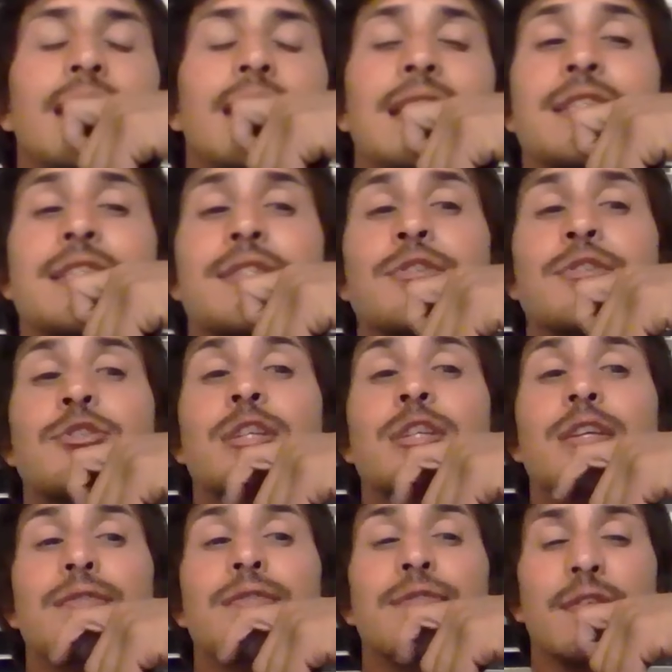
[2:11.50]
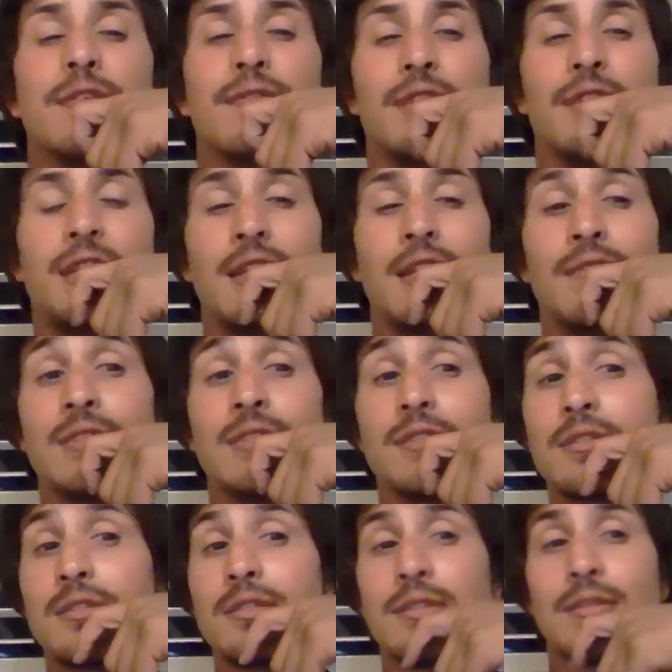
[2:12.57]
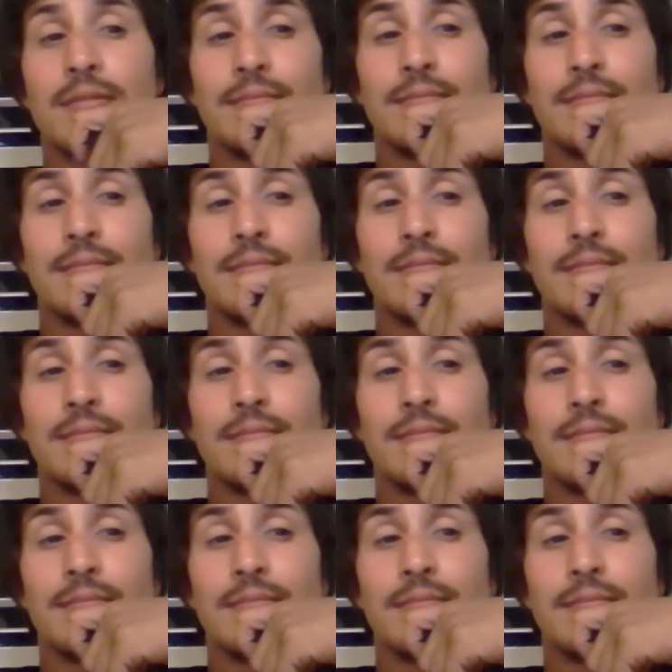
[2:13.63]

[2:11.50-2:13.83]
He's the chief of the Devas.